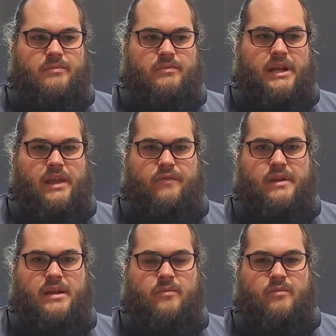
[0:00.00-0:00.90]
yeah, they fit
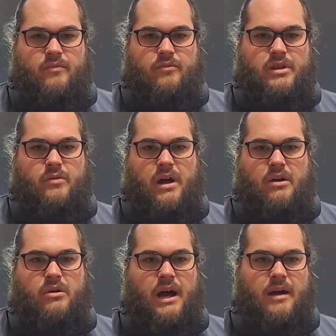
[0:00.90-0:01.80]
him really
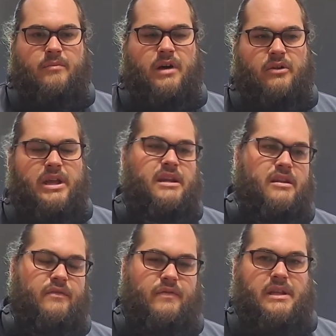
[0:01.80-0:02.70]
well. I'll get into
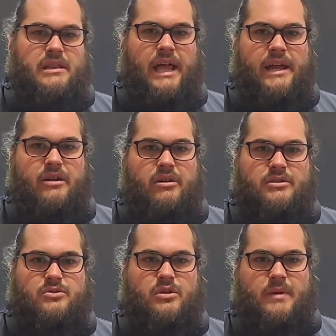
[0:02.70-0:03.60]
the fit later, and I'll
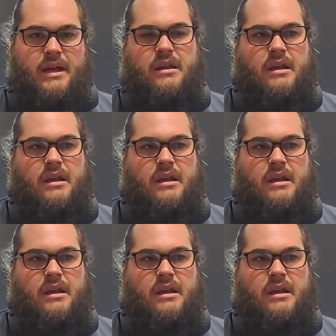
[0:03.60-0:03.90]
talk about